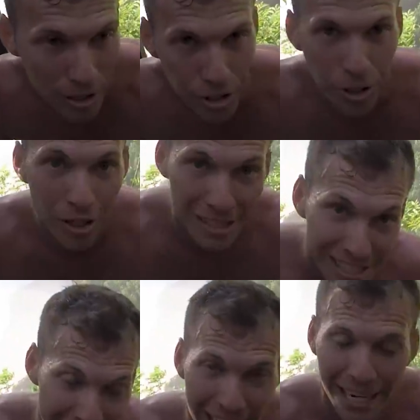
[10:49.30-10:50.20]
so you're
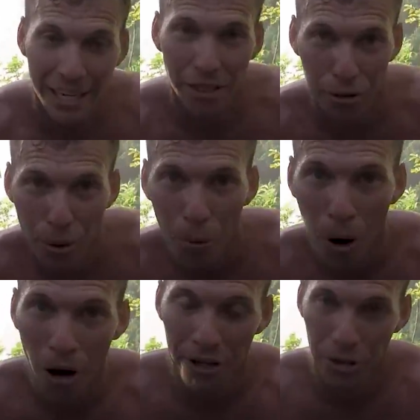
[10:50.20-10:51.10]
scaling through a
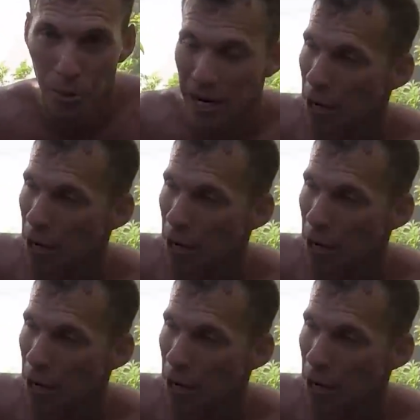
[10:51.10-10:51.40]
wall on your way